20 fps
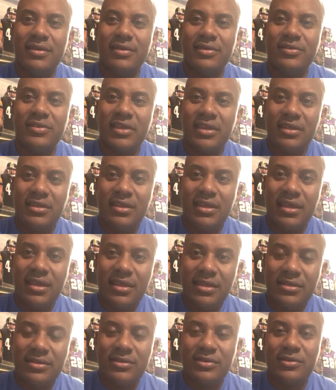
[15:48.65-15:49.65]
Satan
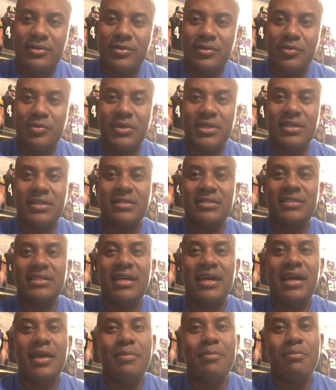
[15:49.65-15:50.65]
hates you because
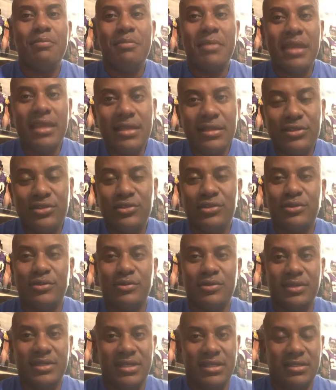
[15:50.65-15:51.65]
God made you
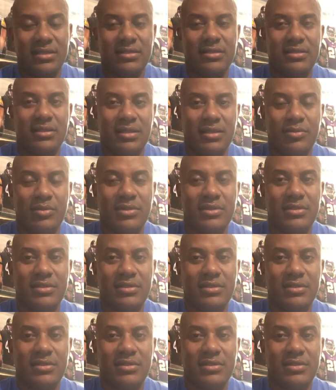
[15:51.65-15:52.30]
in his image.